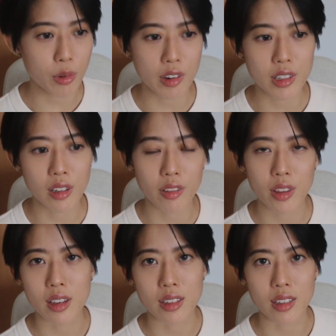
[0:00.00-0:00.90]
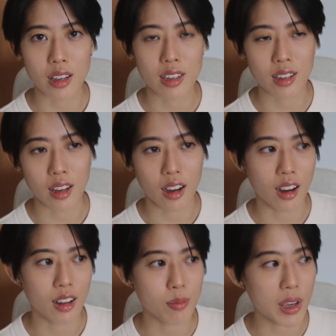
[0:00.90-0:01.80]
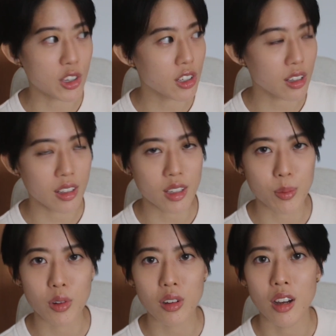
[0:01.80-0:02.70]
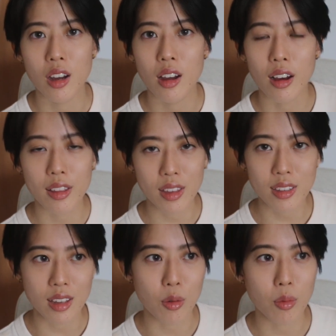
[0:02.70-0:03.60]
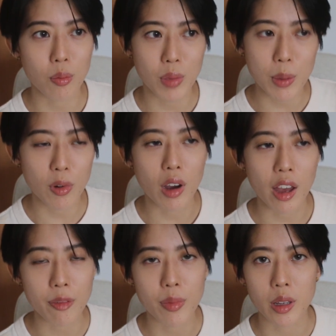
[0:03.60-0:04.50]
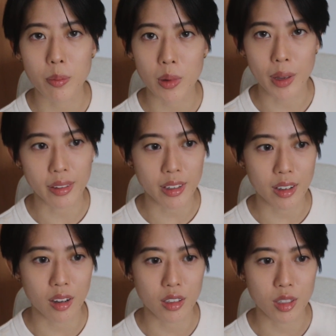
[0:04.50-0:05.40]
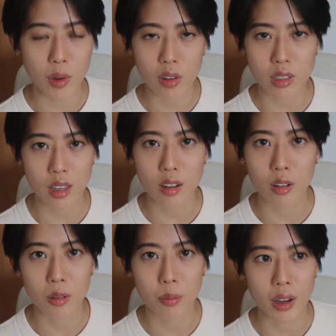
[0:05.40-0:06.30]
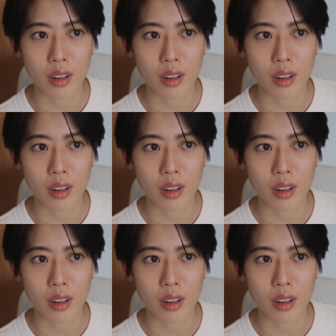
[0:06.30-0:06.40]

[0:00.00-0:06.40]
Whereas a lot of the things that are mentioned in this book are things that people have been implementing on a small scale but